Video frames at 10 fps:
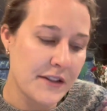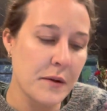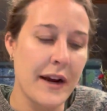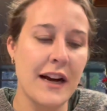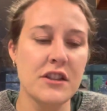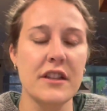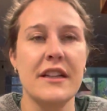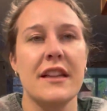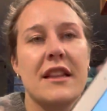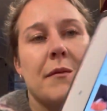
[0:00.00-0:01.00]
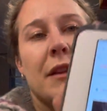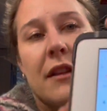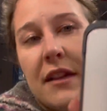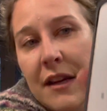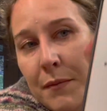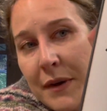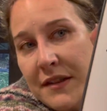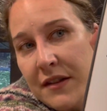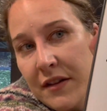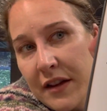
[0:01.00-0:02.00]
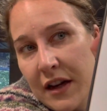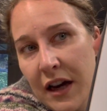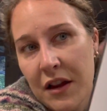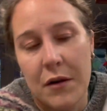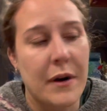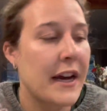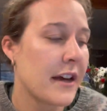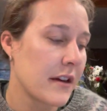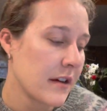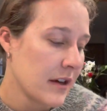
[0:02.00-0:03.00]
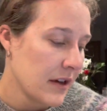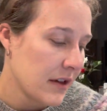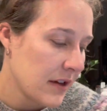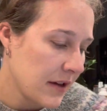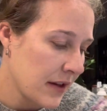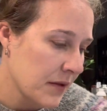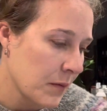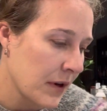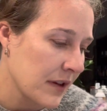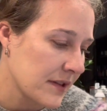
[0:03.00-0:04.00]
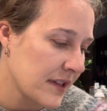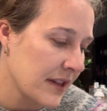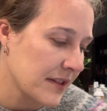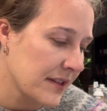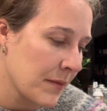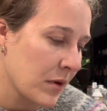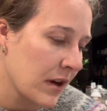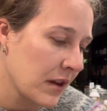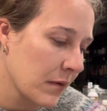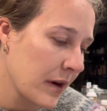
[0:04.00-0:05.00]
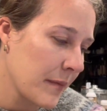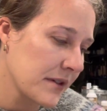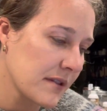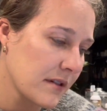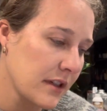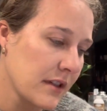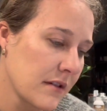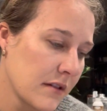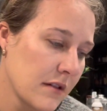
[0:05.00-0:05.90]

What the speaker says: I actually knit them in basically the colorway, in the sample colorway, basically.